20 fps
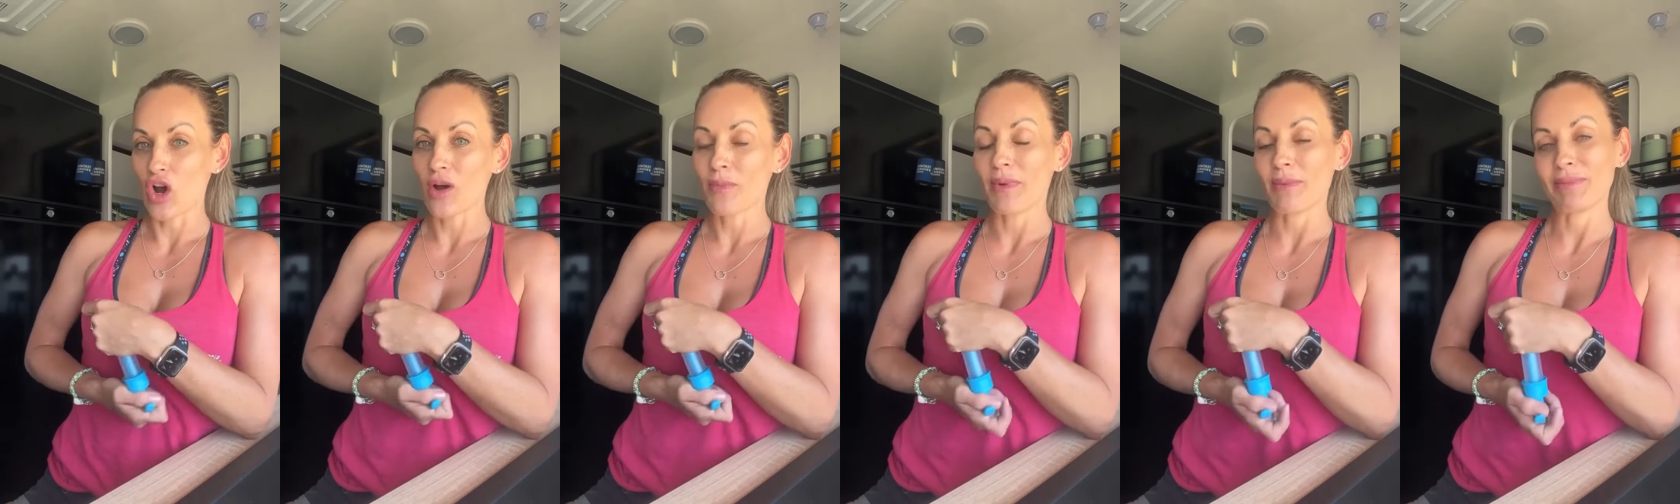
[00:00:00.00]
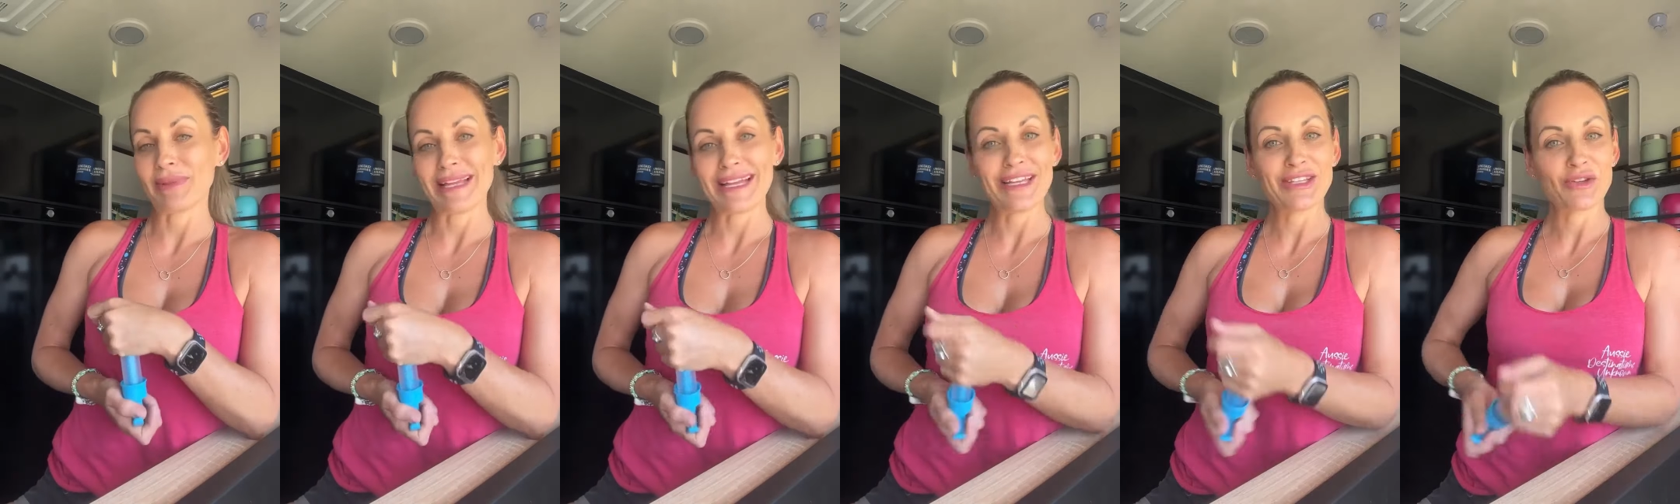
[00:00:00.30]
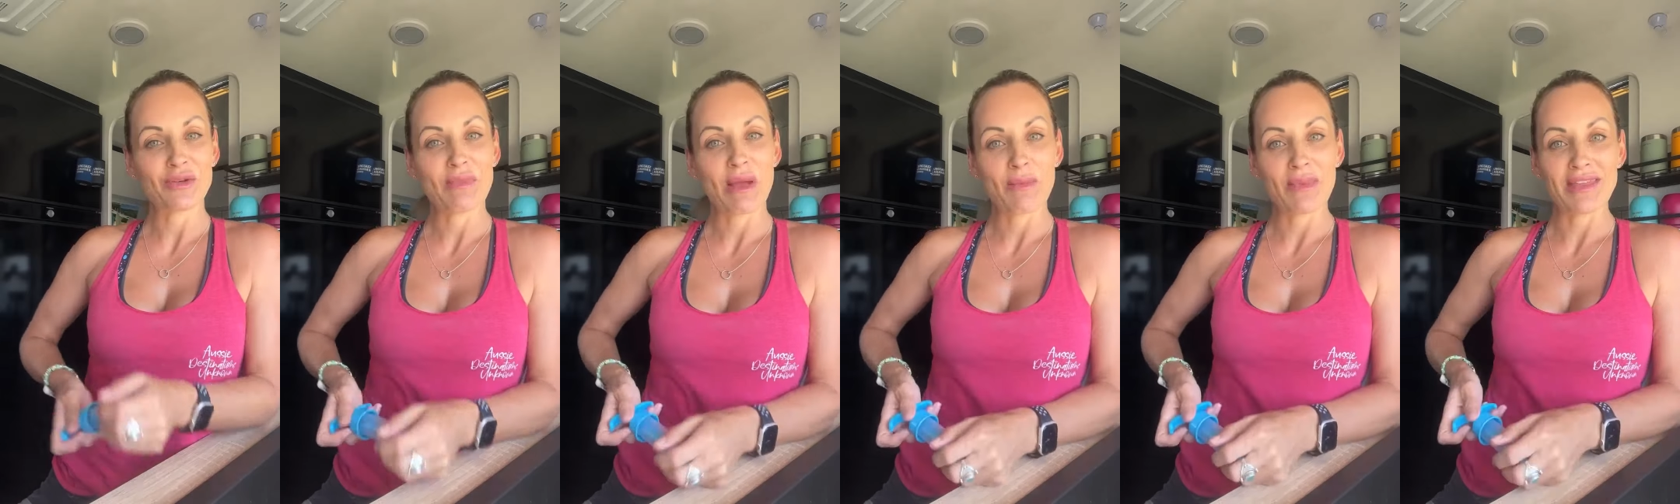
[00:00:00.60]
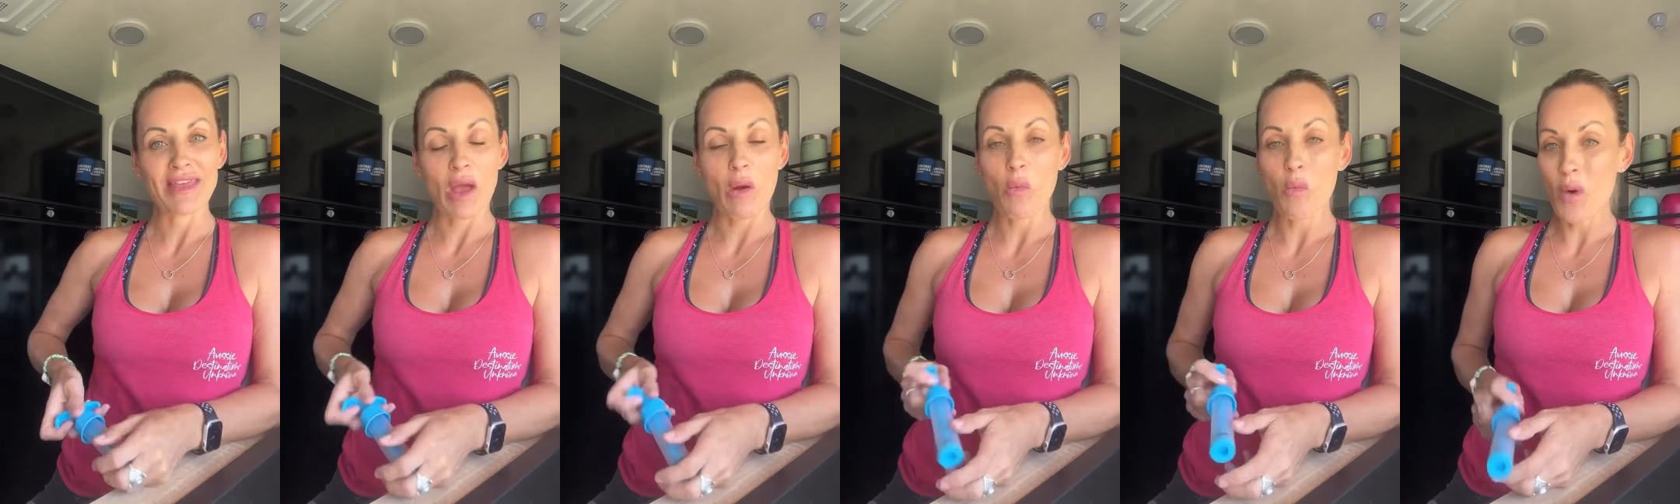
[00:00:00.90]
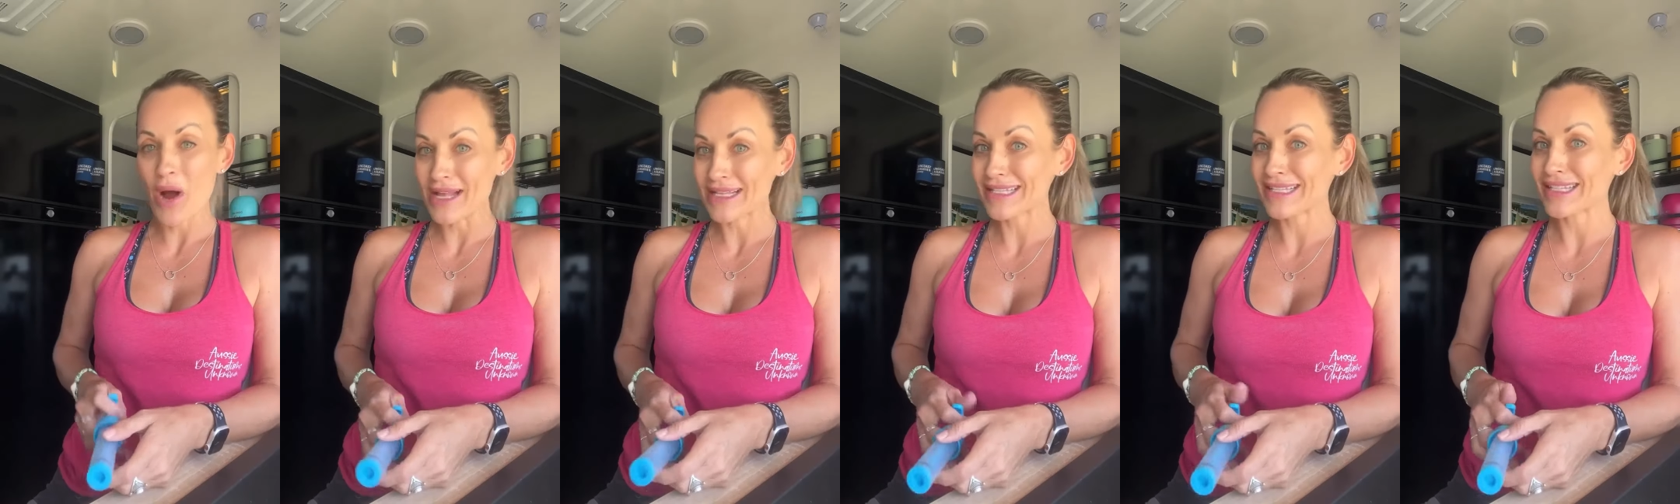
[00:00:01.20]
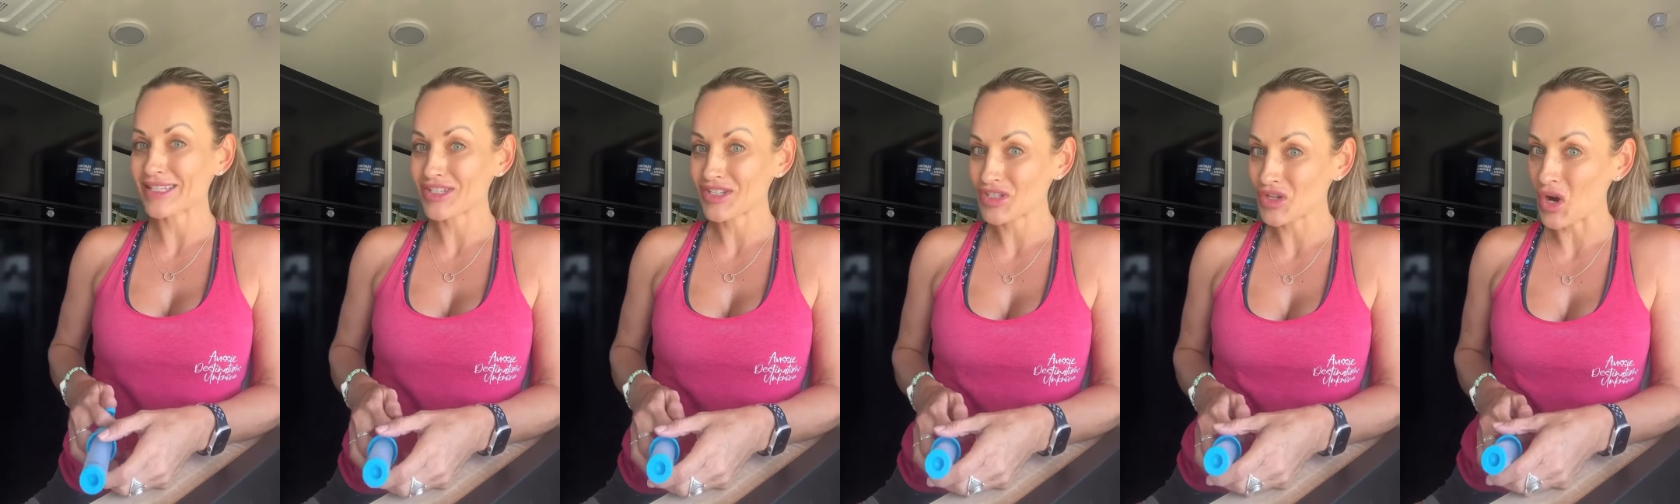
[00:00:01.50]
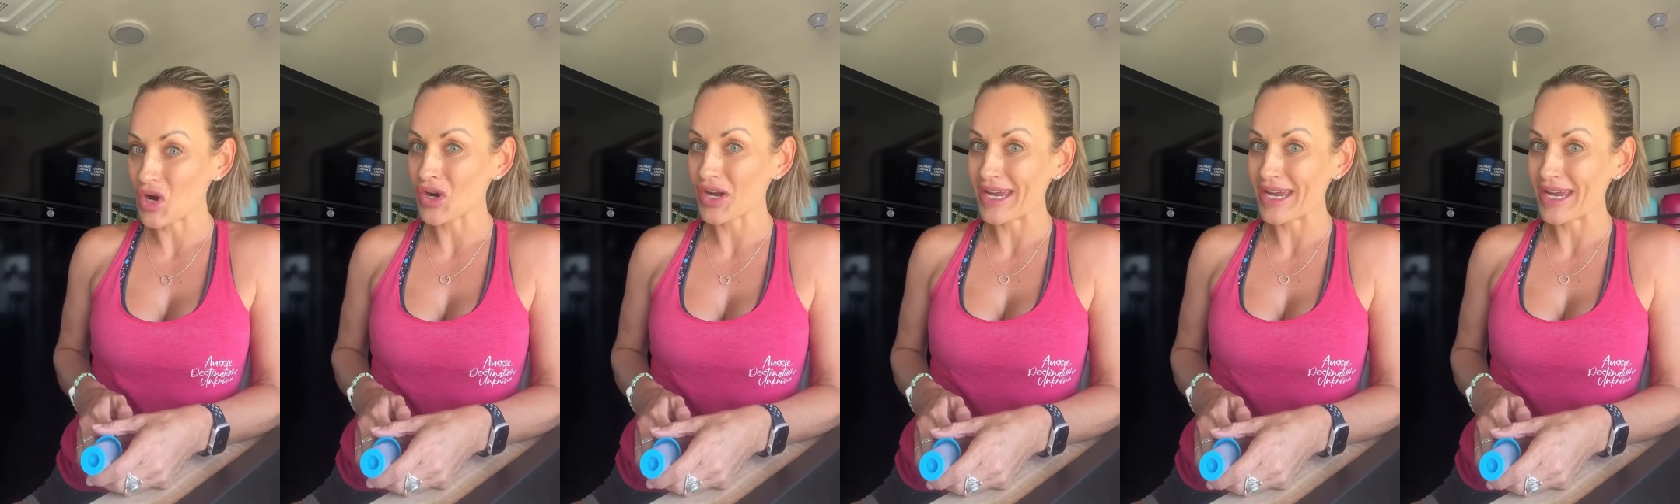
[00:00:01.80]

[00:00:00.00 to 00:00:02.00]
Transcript: But please remember that once stock